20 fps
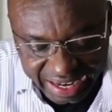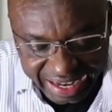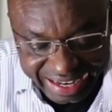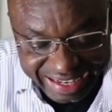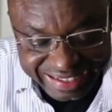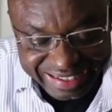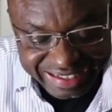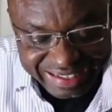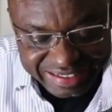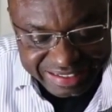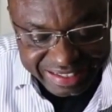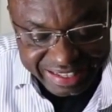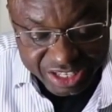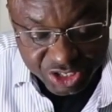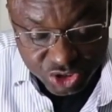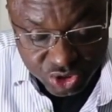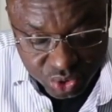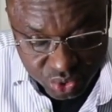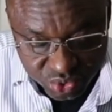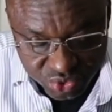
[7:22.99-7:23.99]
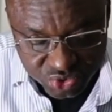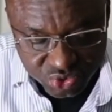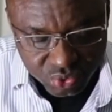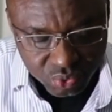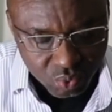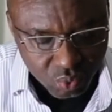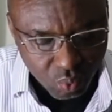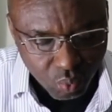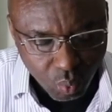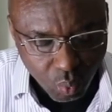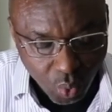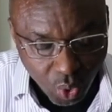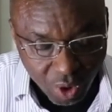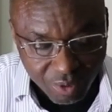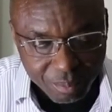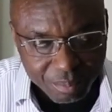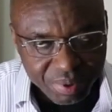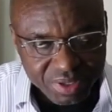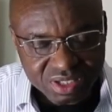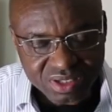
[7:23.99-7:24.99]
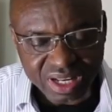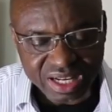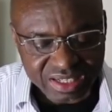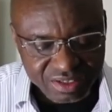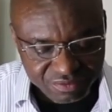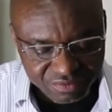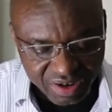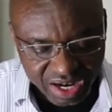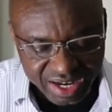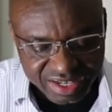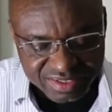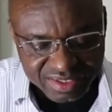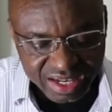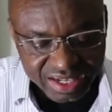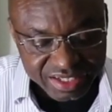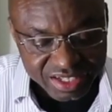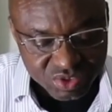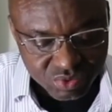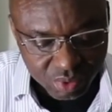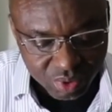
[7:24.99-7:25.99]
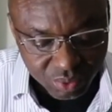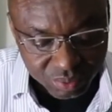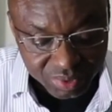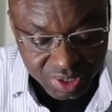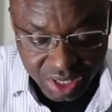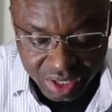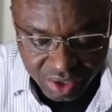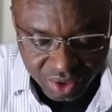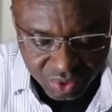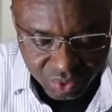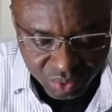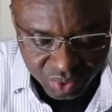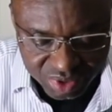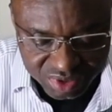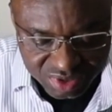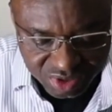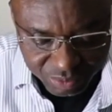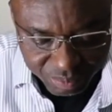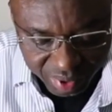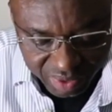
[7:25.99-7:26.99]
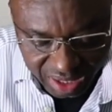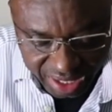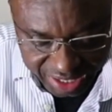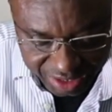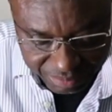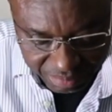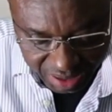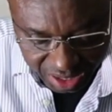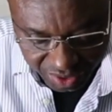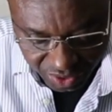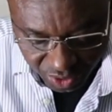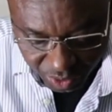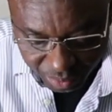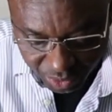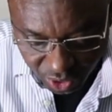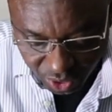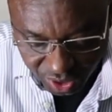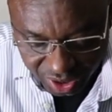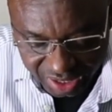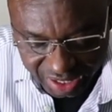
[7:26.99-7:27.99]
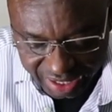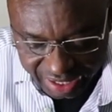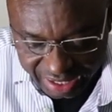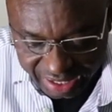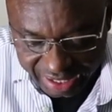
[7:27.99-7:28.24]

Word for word: And they used one particular device, and this one was supplied by Omron,